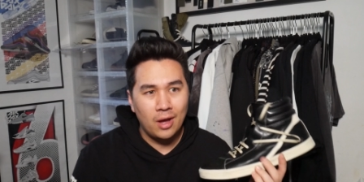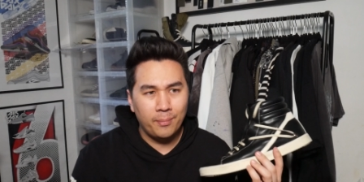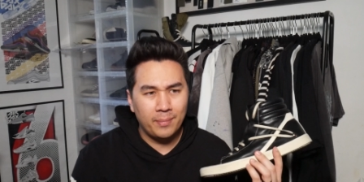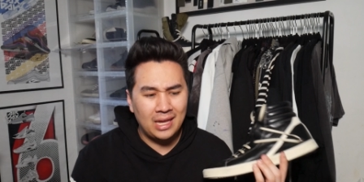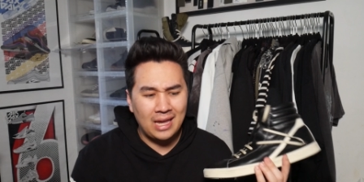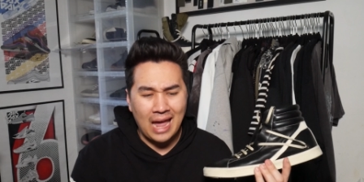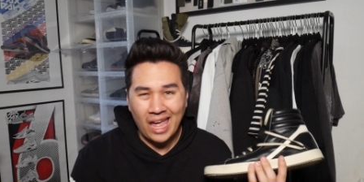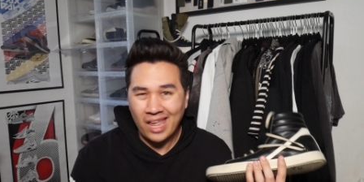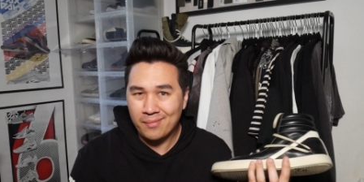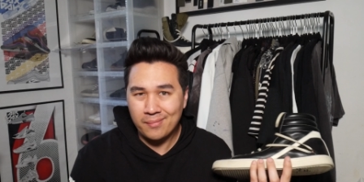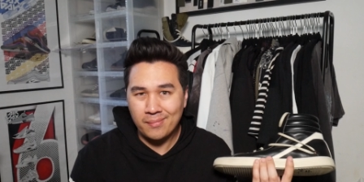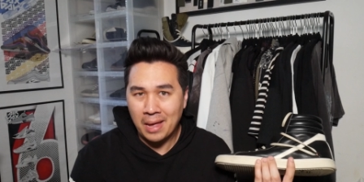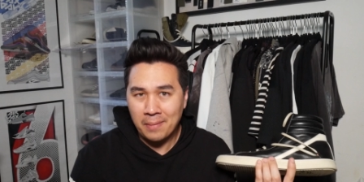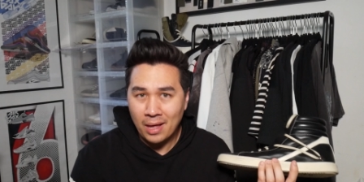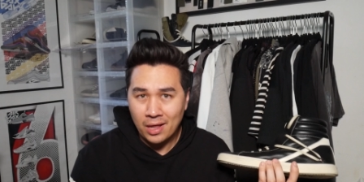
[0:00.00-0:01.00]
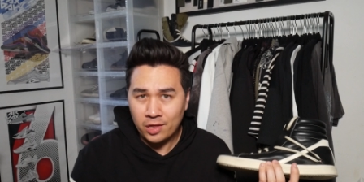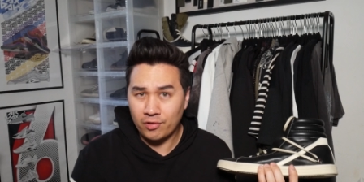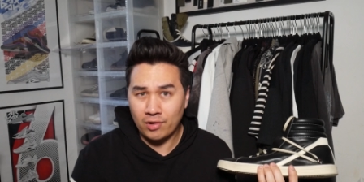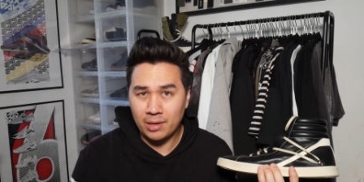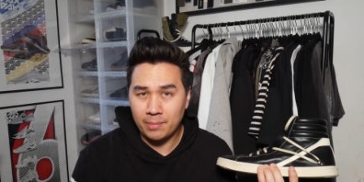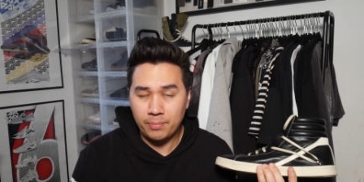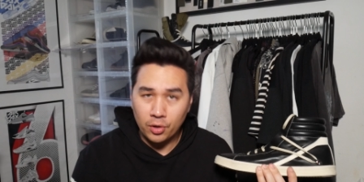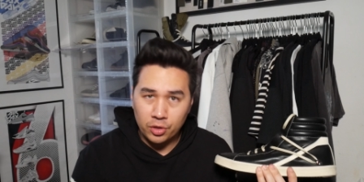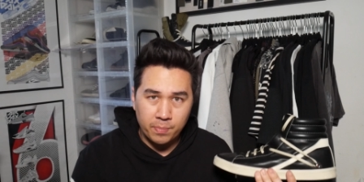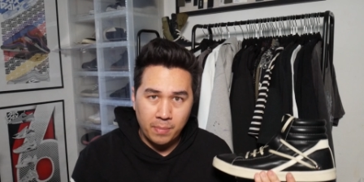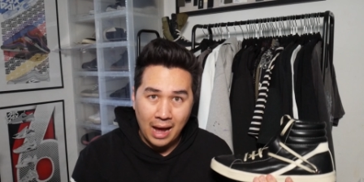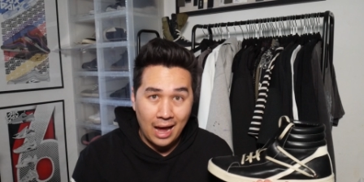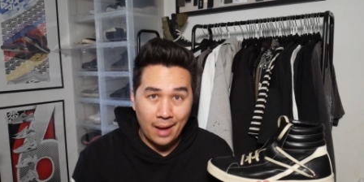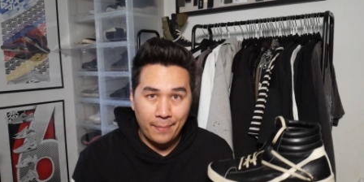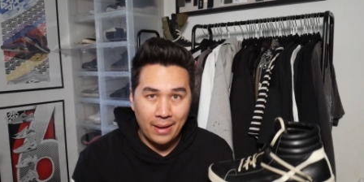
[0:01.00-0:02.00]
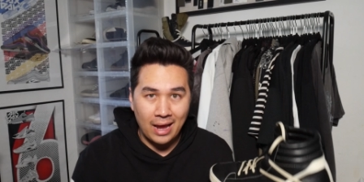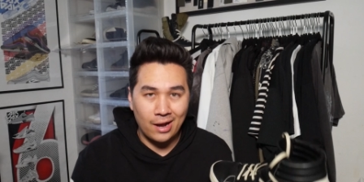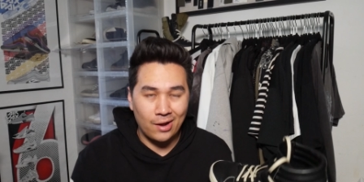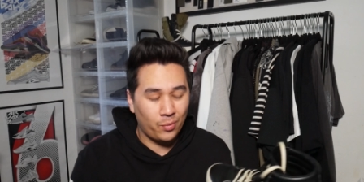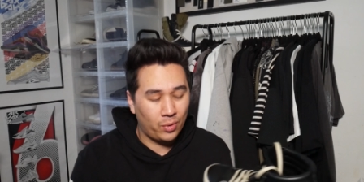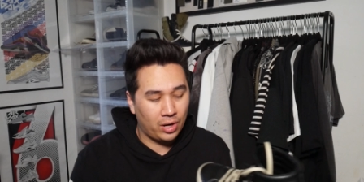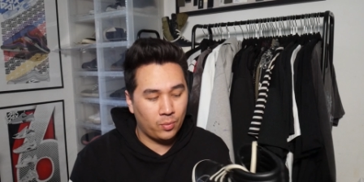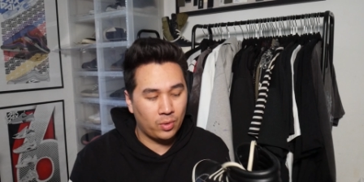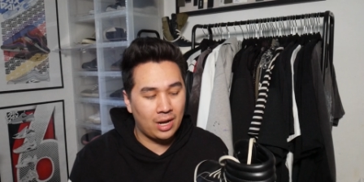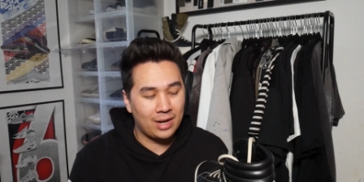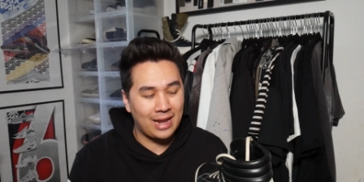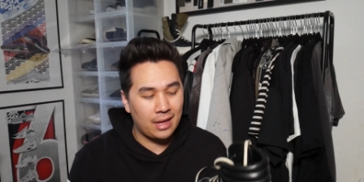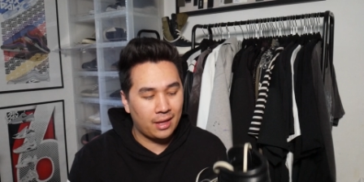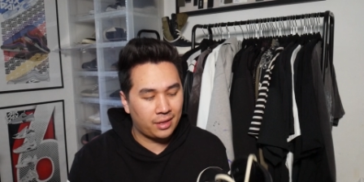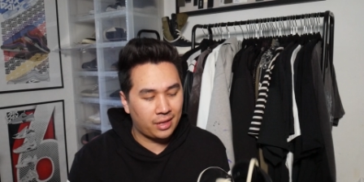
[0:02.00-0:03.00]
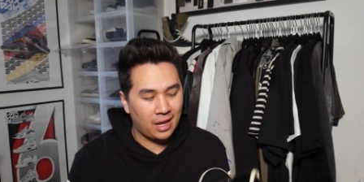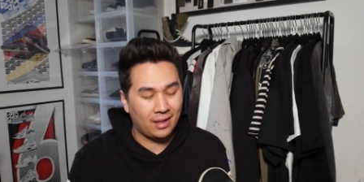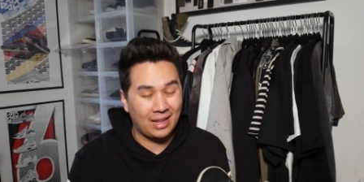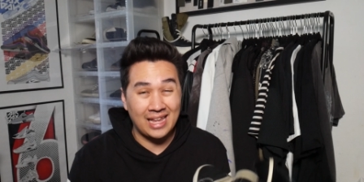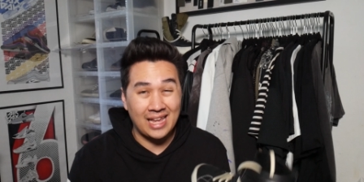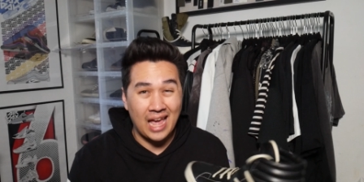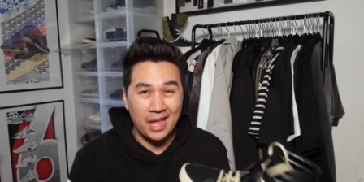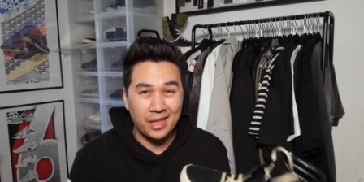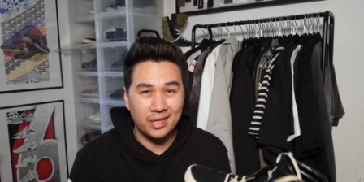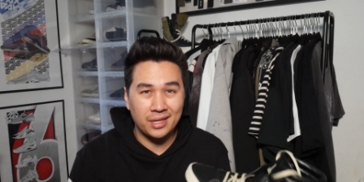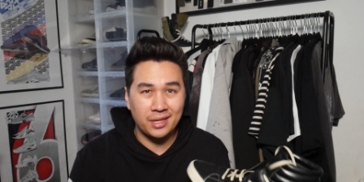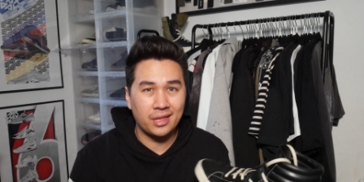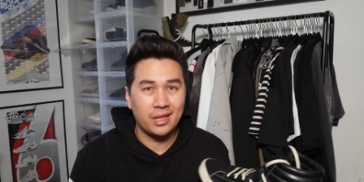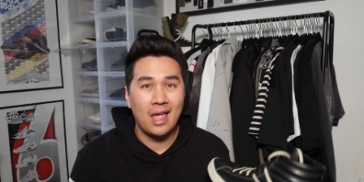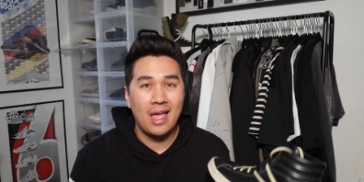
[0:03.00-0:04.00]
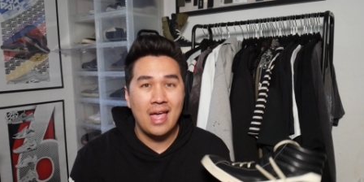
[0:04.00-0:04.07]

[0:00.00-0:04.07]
Me and my best friend both bought a pair when it went on sale at Essence,